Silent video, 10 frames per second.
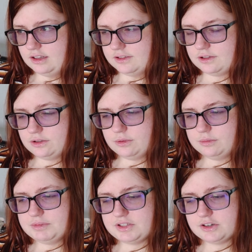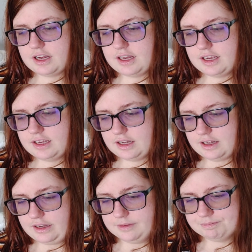So Mr. Kai,
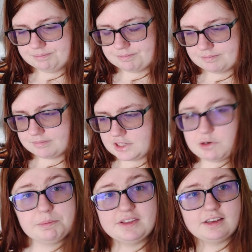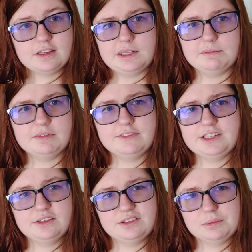uh, you won't be seeing him in the
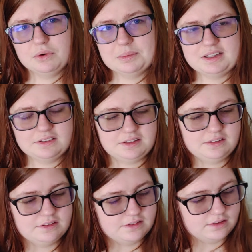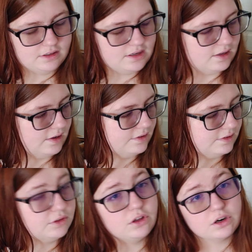videos anymore because he's
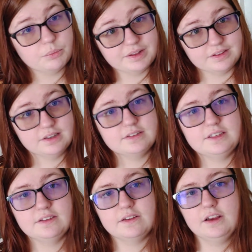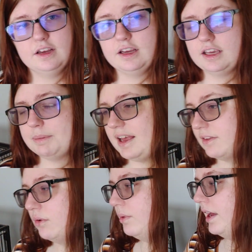he's no longer with us. He's
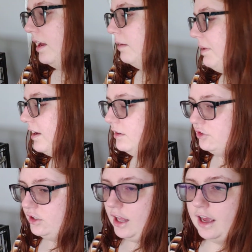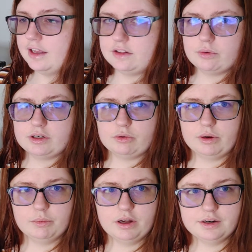passed away back in July
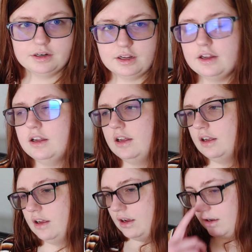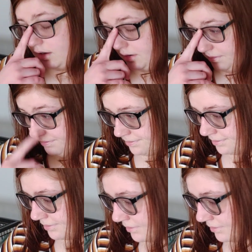2021. Um,